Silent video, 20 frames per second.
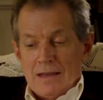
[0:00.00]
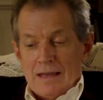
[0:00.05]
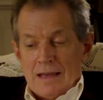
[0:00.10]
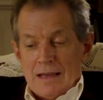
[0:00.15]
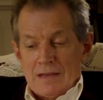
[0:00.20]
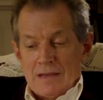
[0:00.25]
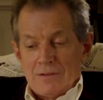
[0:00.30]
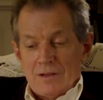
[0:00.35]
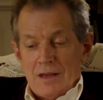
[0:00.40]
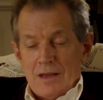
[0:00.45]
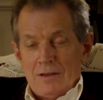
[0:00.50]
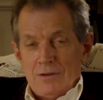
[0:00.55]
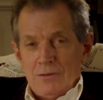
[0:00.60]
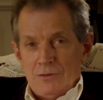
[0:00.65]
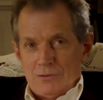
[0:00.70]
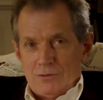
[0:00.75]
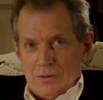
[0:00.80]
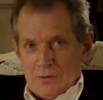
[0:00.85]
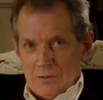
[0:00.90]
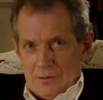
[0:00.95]
as I
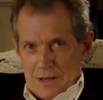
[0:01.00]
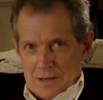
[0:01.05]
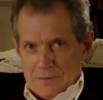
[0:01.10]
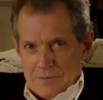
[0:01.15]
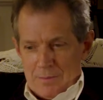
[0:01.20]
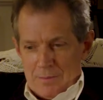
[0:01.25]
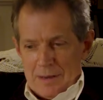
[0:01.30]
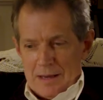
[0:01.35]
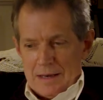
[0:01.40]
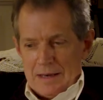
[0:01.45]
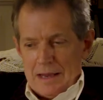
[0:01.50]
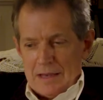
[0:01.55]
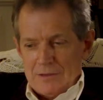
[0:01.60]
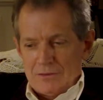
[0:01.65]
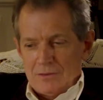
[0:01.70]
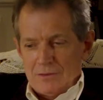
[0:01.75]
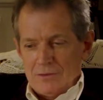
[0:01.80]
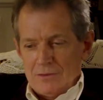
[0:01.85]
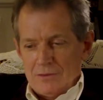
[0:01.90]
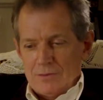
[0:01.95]
used to look over my
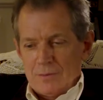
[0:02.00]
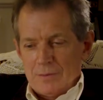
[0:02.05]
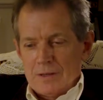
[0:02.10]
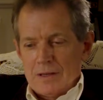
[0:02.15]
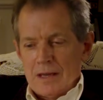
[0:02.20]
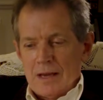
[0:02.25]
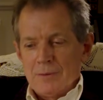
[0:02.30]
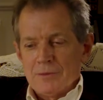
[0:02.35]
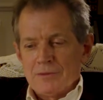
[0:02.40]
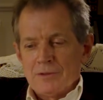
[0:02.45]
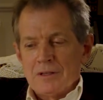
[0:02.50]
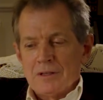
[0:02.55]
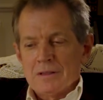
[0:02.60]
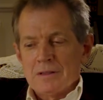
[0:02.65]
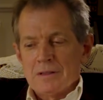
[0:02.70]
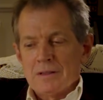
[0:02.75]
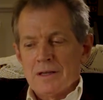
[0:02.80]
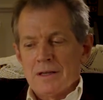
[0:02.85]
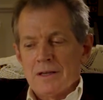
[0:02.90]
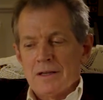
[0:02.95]
lessons when I was a
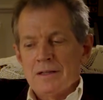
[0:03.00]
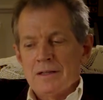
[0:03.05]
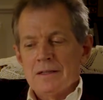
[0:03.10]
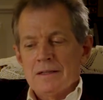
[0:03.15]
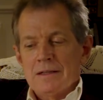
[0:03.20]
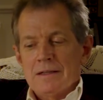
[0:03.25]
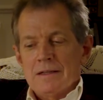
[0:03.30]
little girl,